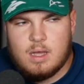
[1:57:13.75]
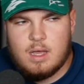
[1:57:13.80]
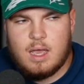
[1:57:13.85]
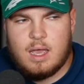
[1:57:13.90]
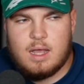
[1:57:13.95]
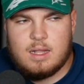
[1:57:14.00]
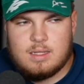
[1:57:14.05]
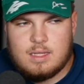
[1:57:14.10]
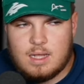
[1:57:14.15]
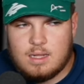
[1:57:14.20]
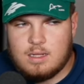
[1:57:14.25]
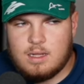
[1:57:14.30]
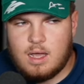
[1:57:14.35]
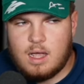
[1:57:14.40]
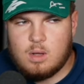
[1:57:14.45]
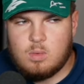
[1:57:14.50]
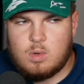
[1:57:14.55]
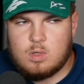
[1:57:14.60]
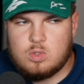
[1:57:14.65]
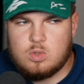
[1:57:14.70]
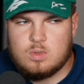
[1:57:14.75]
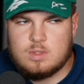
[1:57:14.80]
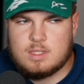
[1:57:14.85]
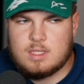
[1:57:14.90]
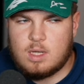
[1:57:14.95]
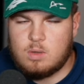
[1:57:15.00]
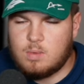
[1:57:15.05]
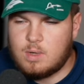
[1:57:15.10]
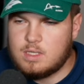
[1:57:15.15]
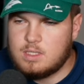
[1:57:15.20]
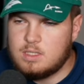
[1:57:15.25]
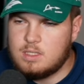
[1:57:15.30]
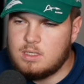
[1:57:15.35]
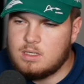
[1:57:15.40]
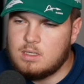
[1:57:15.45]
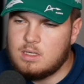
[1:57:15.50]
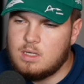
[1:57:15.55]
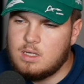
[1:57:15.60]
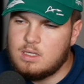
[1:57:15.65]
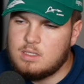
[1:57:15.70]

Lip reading: and then I want to say right here